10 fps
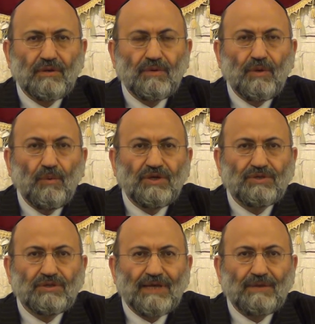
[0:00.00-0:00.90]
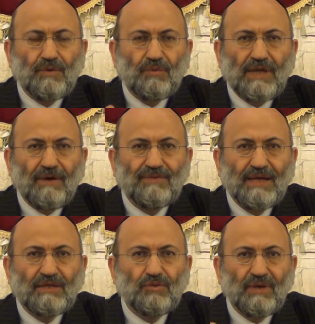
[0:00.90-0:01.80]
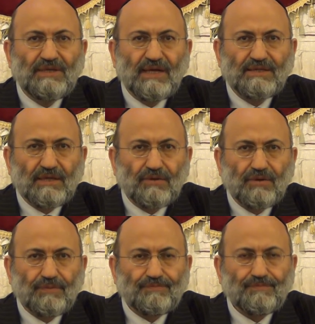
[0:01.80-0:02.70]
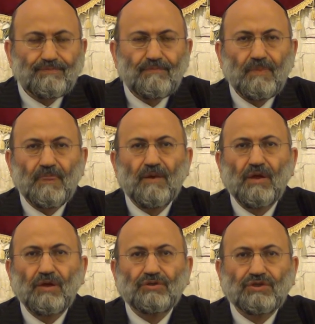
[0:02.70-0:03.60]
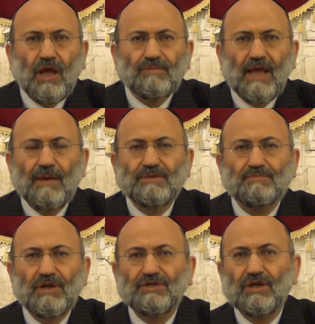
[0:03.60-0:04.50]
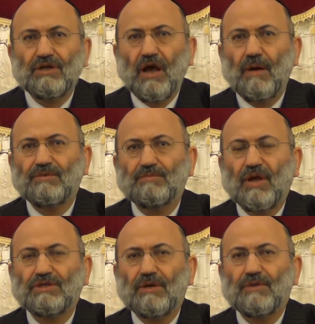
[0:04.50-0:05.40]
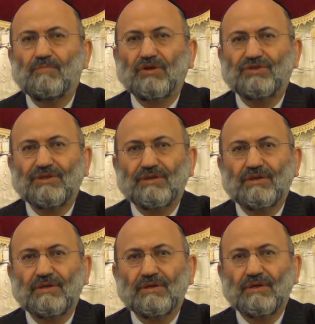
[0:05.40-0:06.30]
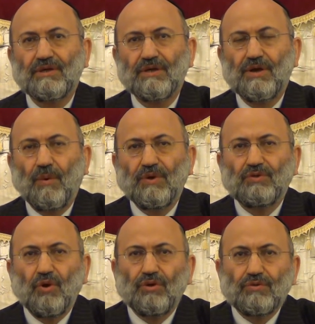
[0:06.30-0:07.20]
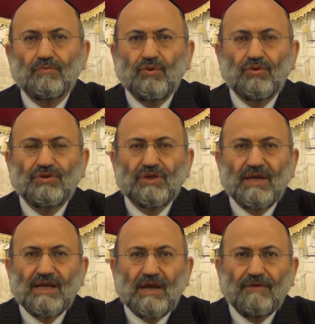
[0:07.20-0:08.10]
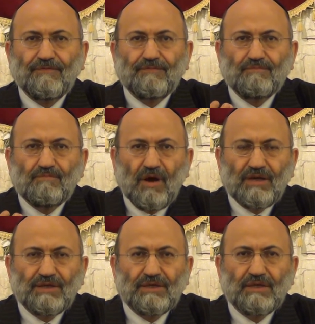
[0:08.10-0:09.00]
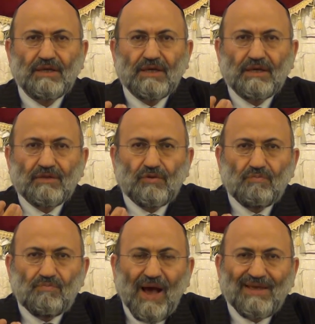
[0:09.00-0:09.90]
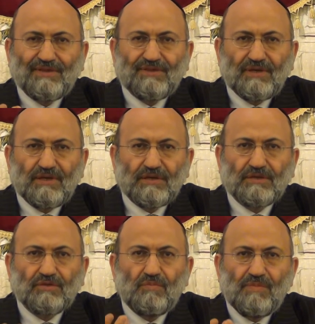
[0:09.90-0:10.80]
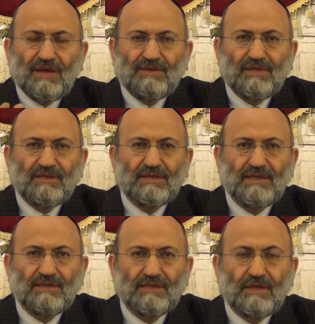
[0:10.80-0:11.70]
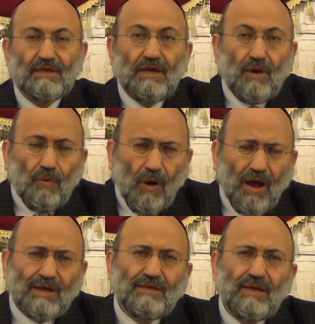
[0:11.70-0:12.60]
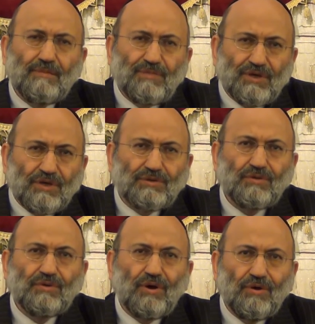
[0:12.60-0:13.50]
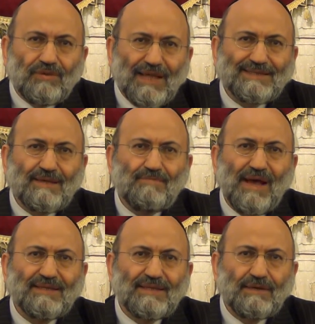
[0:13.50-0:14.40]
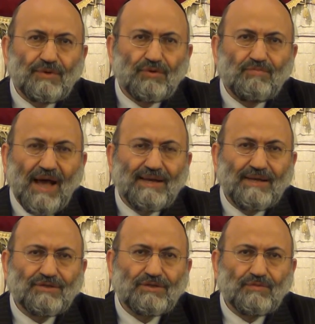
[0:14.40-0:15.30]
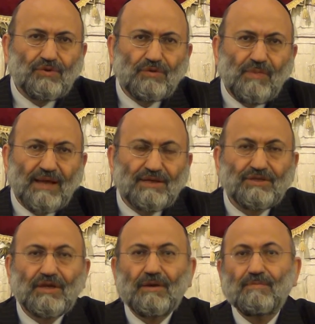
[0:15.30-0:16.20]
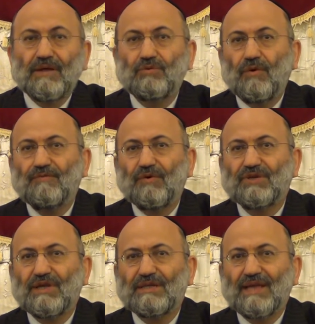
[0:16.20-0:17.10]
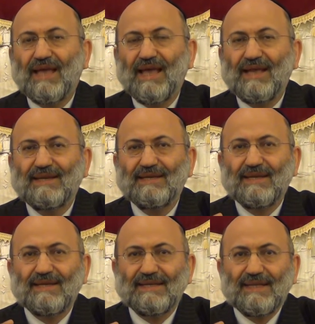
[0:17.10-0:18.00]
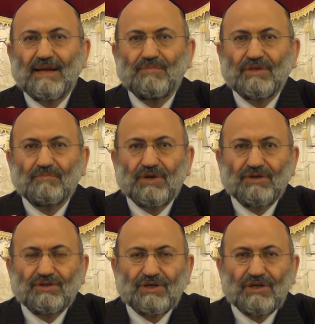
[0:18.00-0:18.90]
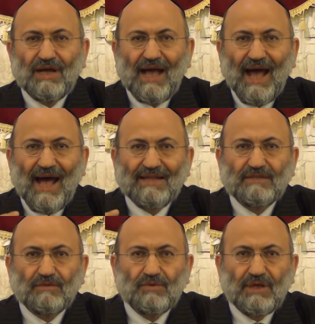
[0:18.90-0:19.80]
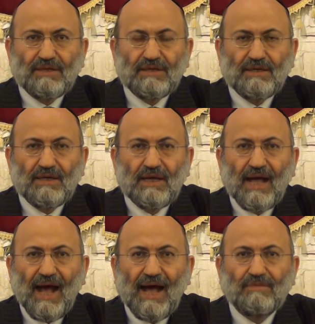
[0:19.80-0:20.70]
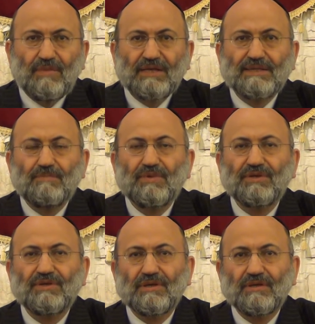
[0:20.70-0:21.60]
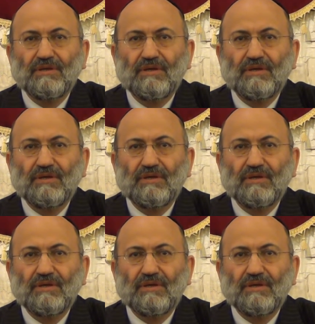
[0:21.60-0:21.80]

We wish that we would have done it 20 years ago. Sometimes pressure comes because of the budget. We don't put enough money to buy things, to make things easier. Why? Because, it doesn't matter, we could manage. But don't forget, any little bit pressure adds together and makes a big thing.